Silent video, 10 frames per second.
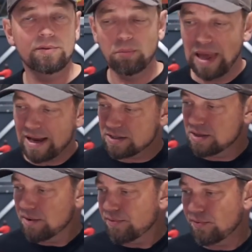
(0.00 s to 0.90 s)
the black
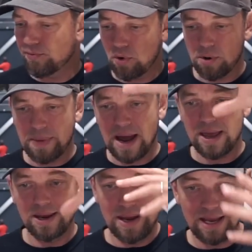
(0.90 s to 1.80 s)
stuff for
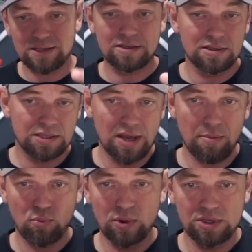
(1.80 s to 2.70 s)
my next
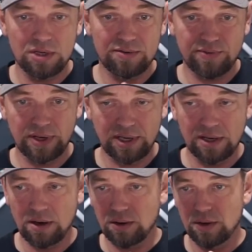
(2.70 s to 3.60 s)
step, which is filling
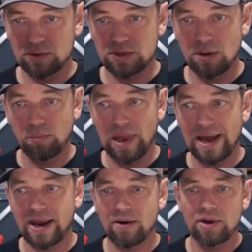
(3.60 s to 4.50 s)
in all those
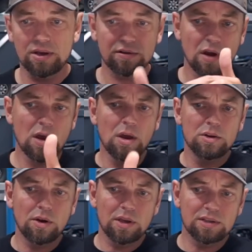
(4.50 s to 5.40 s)
black areas.
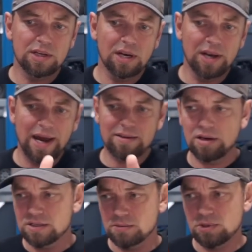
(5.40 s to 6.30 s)
So you can see the Night
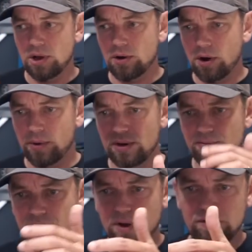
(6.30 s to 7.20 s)
Customs logo in
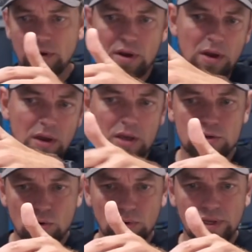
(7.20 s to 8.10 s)
front is
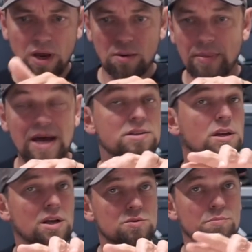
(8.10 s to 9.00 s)
currently unmasked.
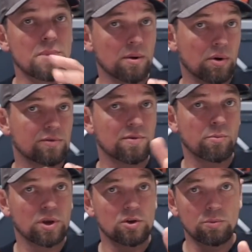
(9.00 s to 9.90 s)
It is mirrored from
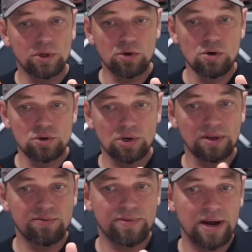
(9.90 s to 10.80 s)
what you would
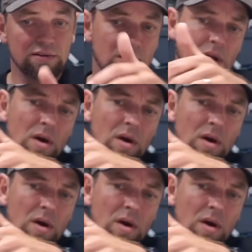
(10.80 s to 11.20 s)
usually find,